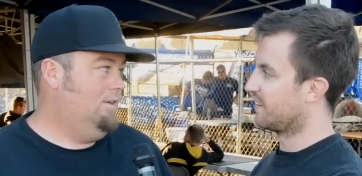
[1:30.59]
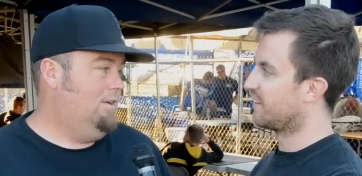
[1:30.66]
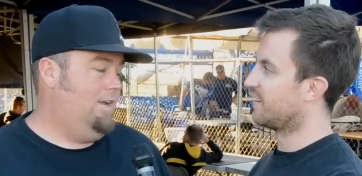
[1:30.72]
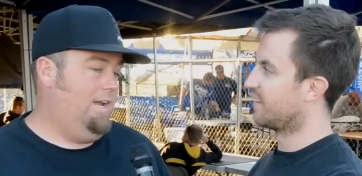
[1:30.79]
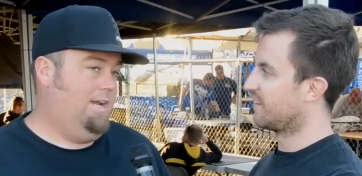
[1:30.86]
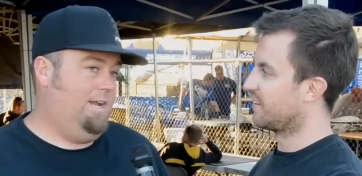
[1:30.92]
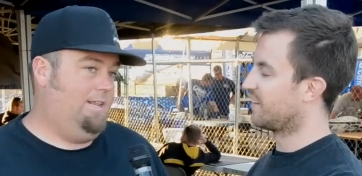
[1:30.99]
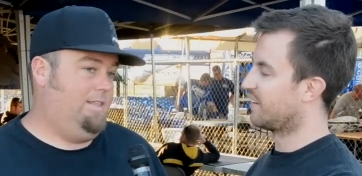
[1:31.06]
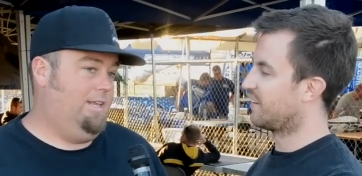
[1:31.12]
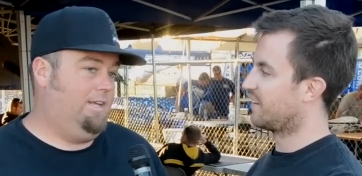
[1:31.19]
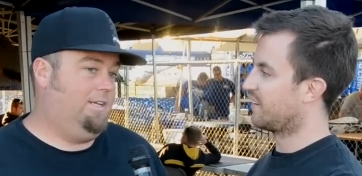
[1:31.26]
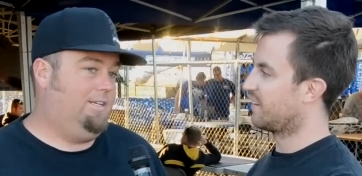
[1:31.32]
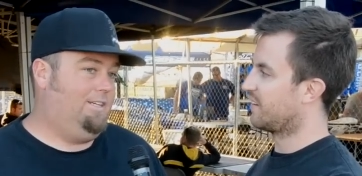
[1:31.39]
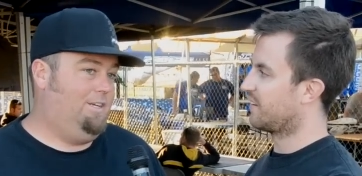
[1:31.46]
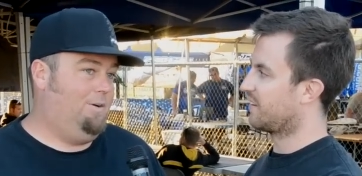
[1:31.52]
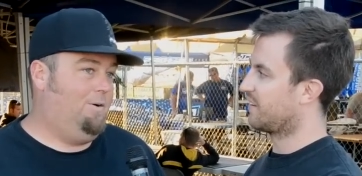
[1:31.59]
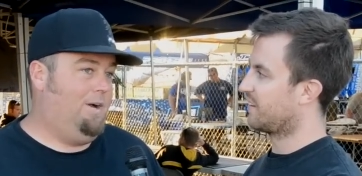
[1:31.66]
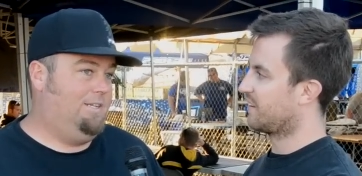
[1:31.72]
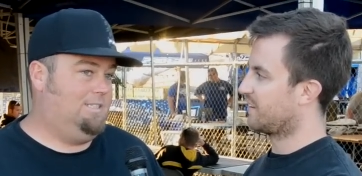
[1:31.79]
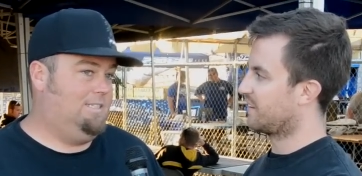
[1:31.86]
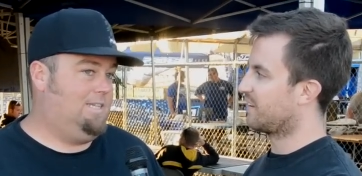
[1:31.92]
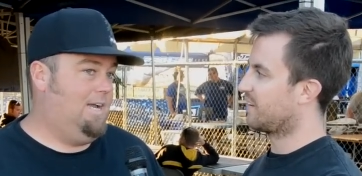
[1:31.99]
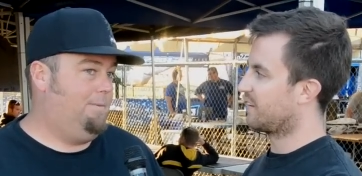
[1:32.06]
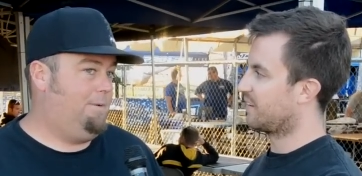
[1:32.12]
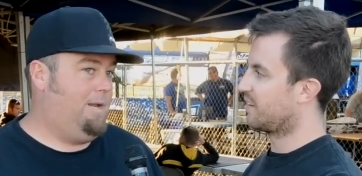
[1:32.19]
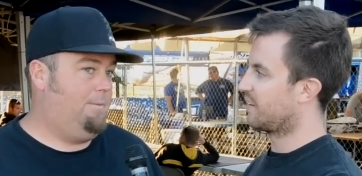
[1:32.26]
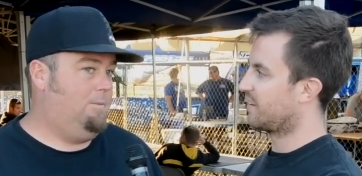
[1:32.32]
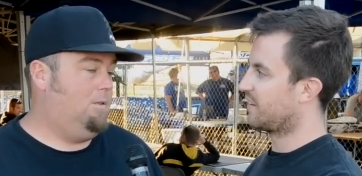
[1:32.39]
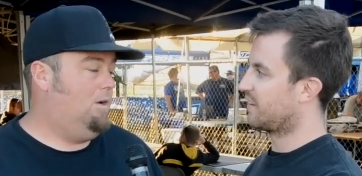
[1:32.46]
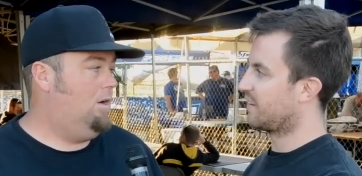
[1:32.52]
Speaker 1: And I think you know, as the time
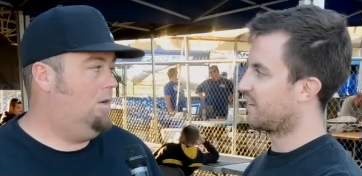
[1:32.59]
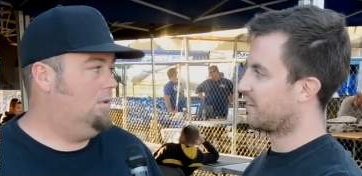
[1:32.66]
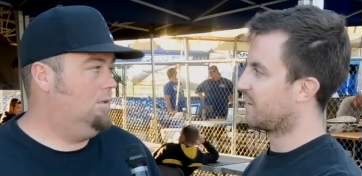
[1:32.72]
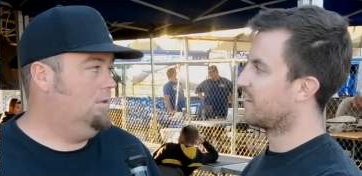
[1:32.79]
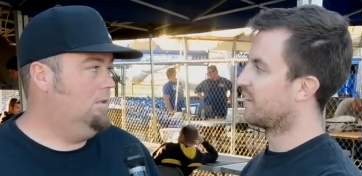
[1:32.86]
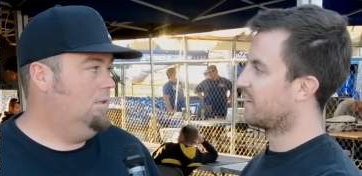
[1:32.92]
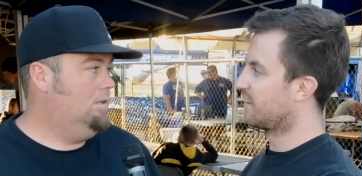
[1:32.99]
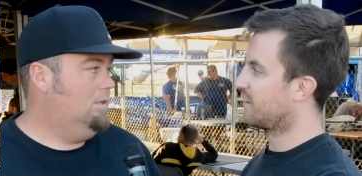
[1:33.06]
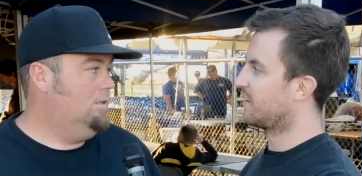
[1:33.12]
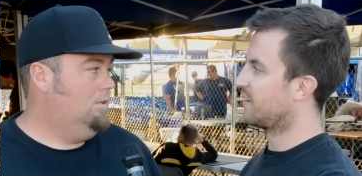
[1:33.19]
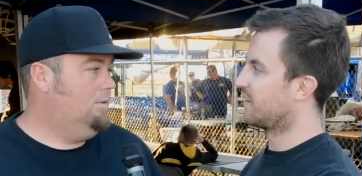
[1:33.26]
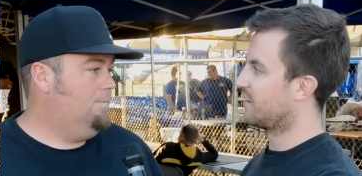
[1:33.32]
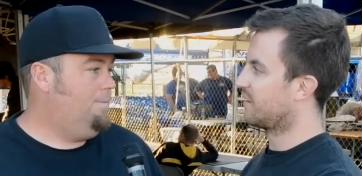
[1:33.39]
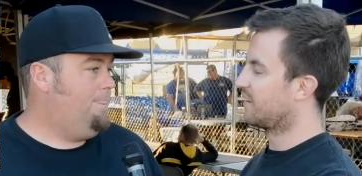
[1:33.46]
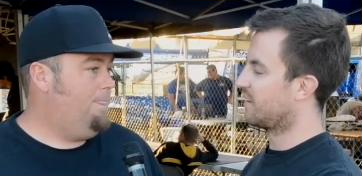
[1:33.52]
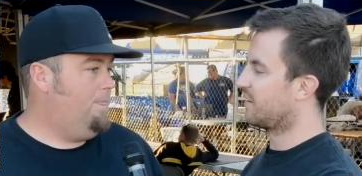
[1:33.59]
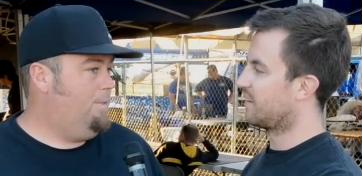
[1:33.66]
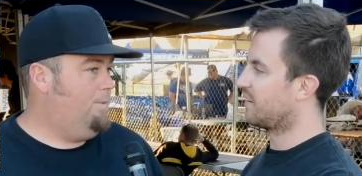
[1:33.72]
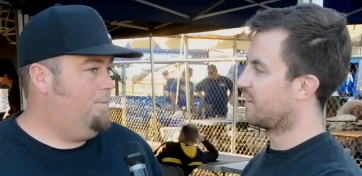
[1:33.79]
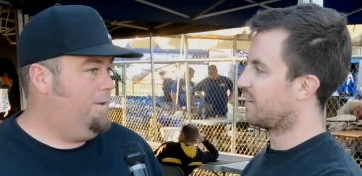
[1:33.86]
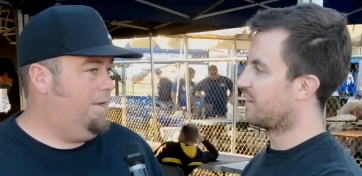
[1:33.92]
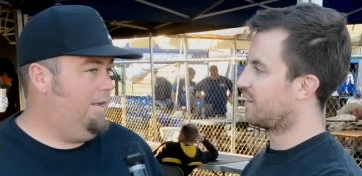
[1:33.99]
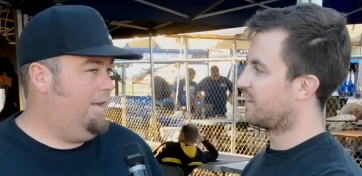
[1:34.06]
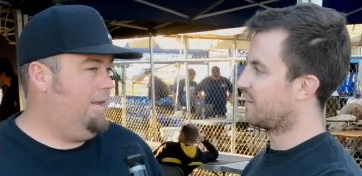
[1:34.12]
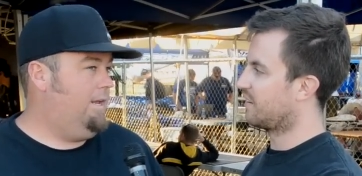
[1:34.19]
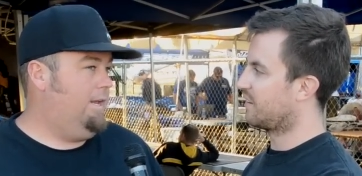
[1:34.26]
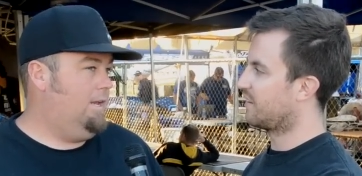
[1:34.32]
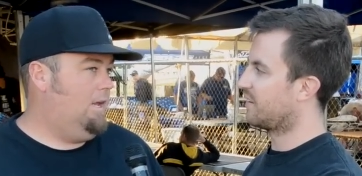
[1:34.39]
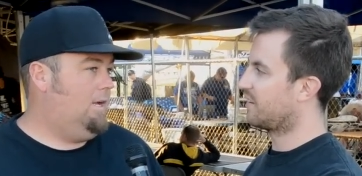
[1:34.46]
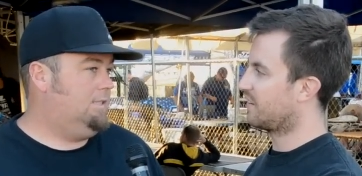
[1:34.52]
came along, it,
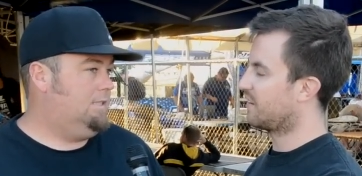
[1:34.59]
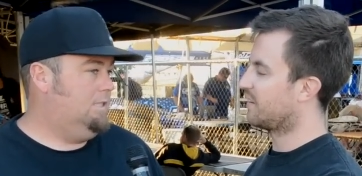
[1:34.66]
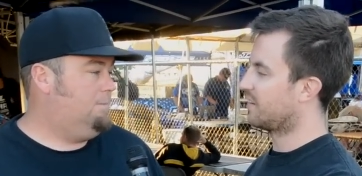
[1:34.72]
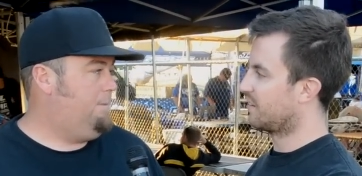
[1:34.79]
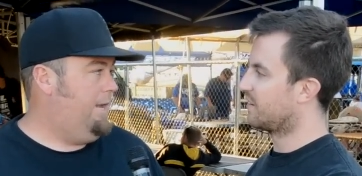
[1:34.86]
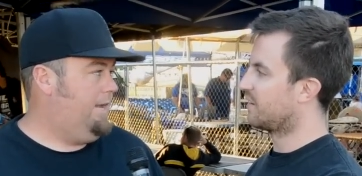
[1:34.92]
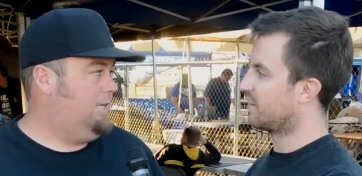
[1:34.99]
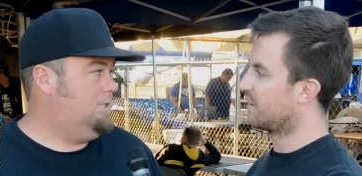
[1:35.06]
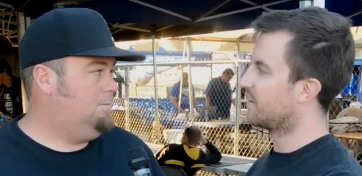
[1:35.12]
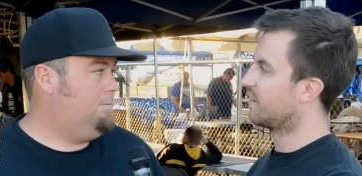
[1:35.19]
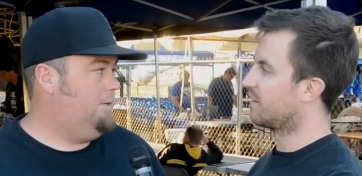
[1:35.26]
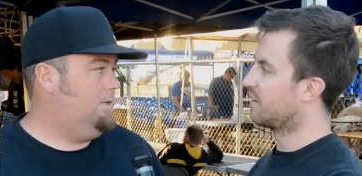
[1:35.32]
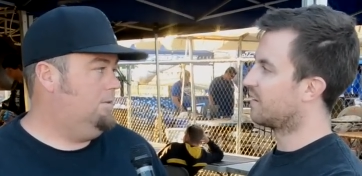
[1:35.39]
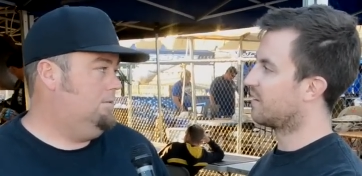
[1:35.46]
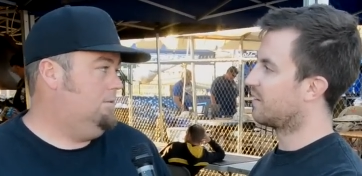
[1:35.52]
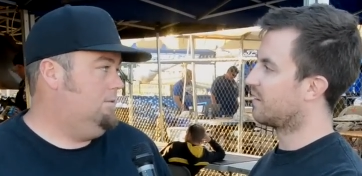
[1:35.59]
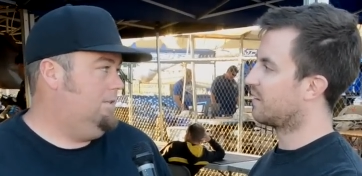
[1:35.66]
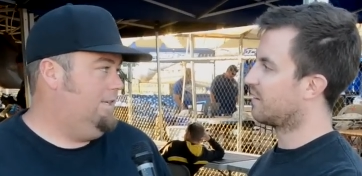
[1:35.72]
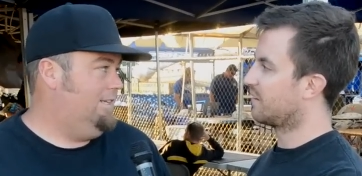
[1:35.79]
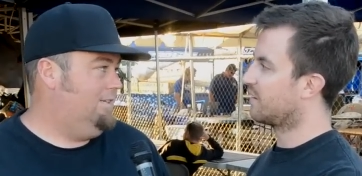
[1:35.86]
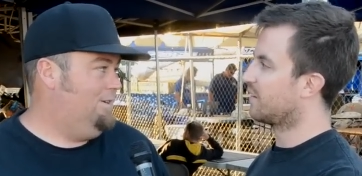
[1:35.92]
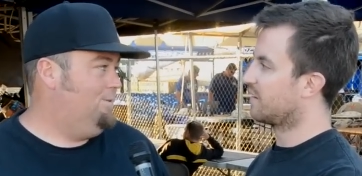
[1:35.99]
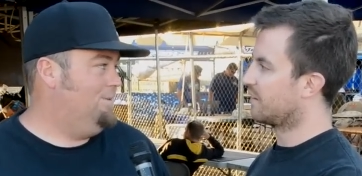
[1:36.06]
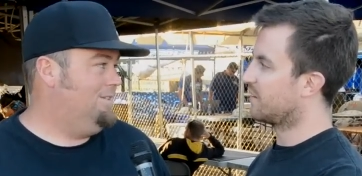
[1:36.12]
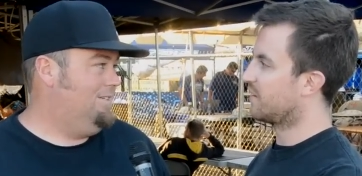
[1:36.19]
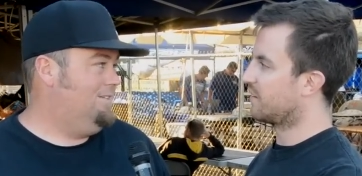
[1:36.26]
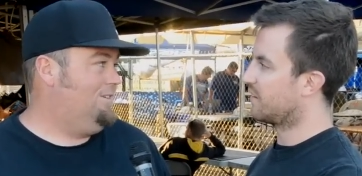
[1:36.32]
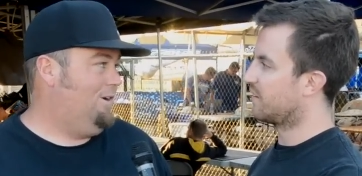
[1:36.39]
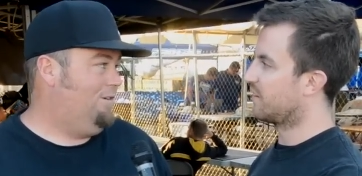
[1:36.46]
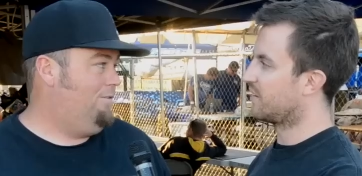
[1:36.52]
it lost its pace, but it, it was a
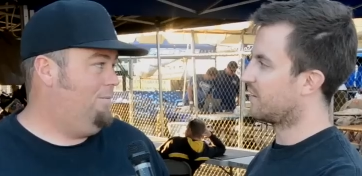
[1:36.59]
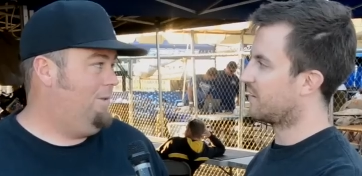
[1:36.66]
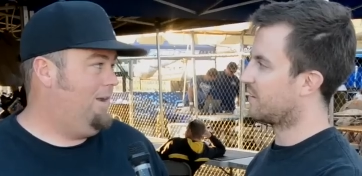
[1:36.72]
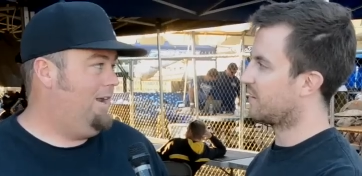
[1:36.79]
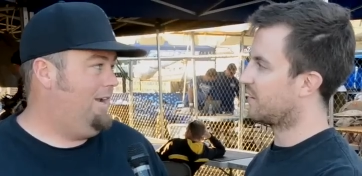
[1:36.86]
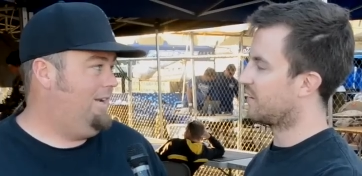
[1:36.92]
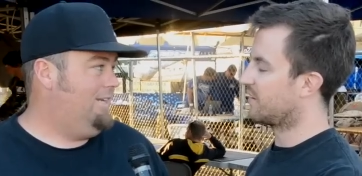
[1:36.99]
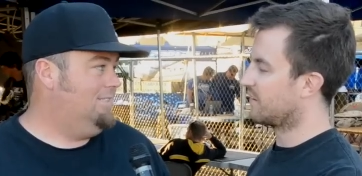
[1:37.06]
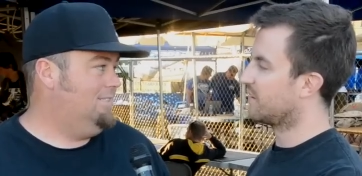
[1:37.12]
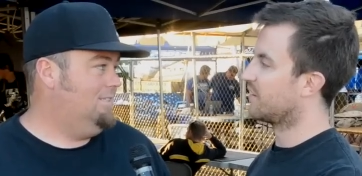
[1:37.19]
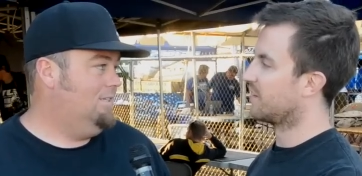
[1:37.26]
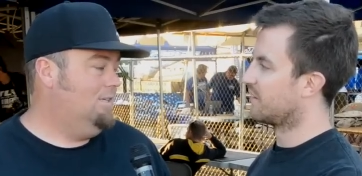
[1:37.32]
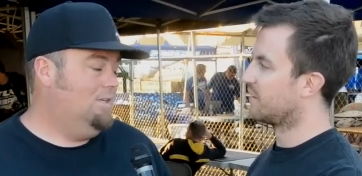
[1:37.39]
car from the 90s.